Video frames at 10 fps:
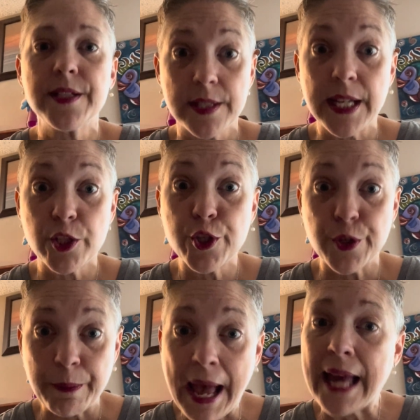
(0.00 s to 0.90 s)
That's
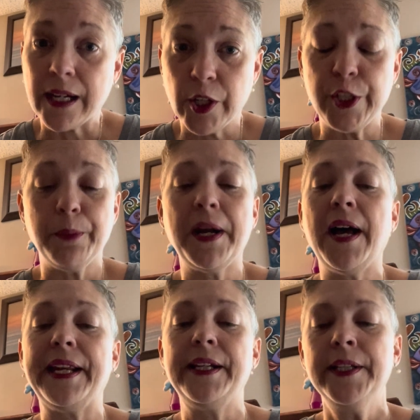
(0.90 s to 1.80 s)
traumatic on your
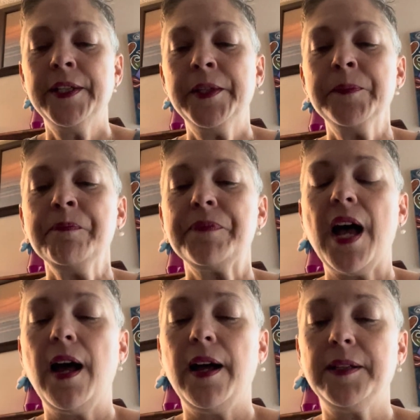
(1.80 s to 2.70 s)
body.
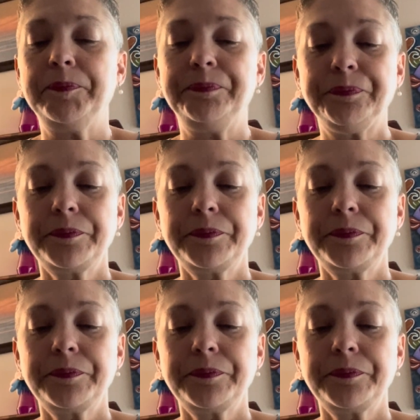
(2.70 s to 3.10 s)
A